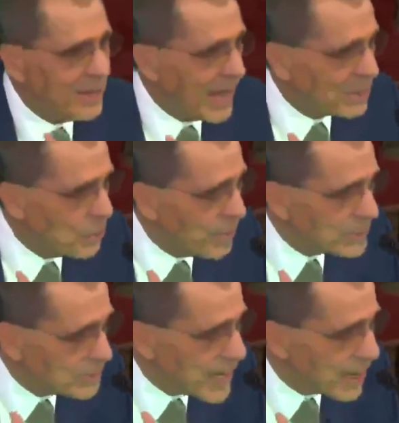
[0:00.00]
not so
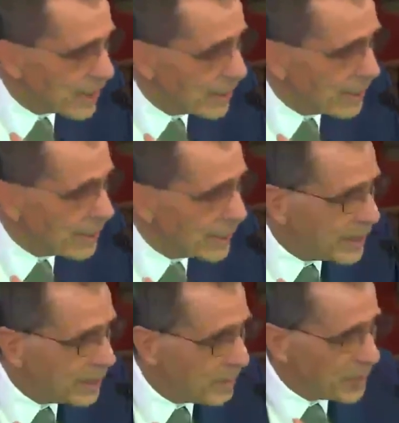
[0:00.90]
much there.
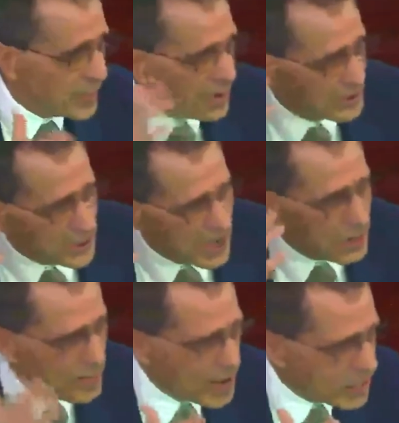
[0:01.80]
But there is
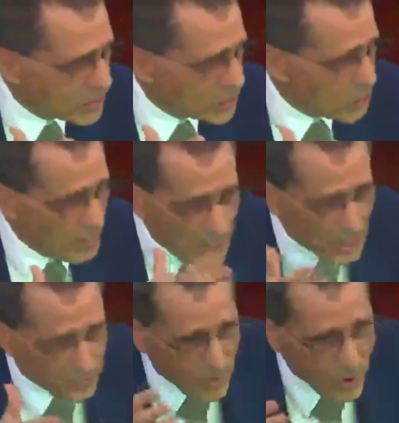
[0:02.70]
another messenger, no
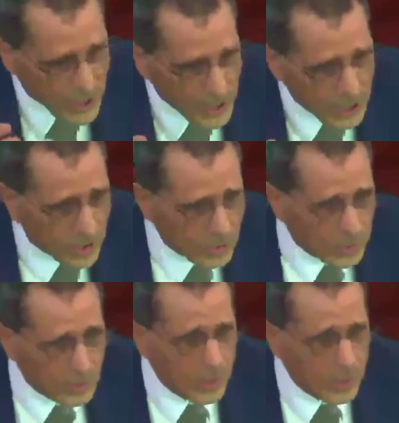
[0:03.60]
matter you've already eaten.